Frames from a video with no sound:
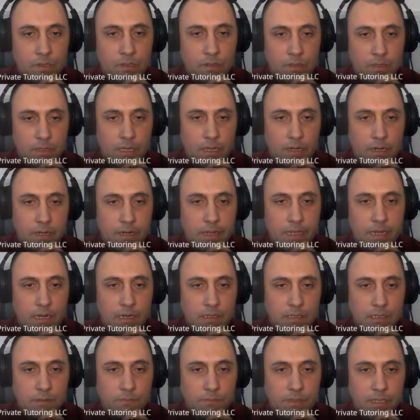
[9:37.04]
Here in
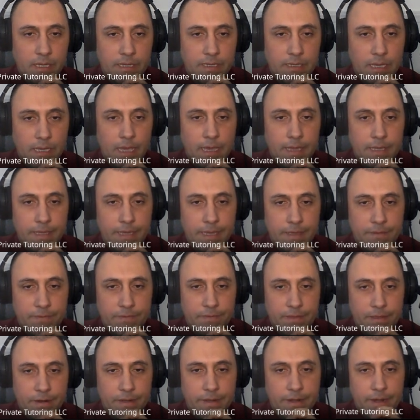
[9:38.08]
English, I'm saying I
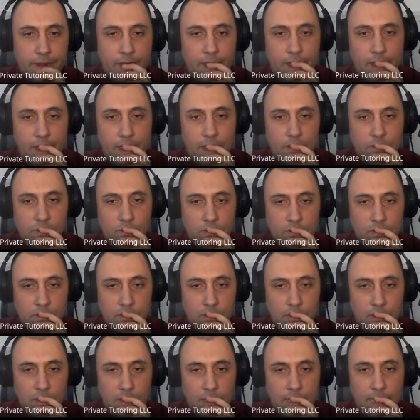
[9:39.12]
enter the house
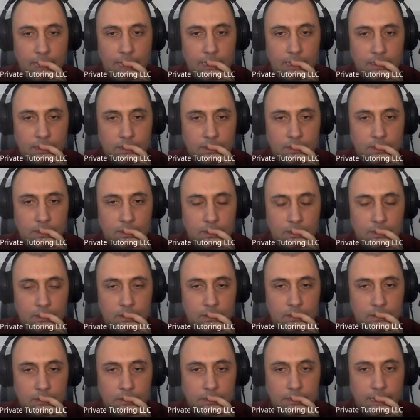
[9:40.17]
at
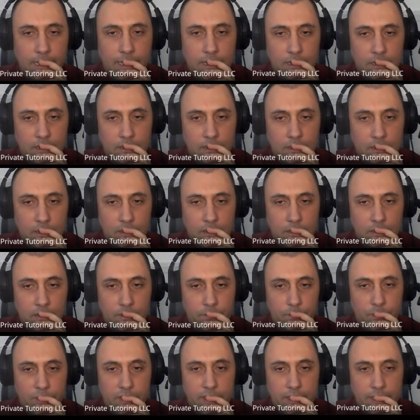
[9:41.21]
10
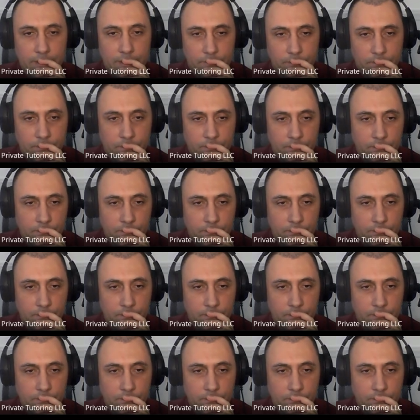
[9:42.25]
p.m.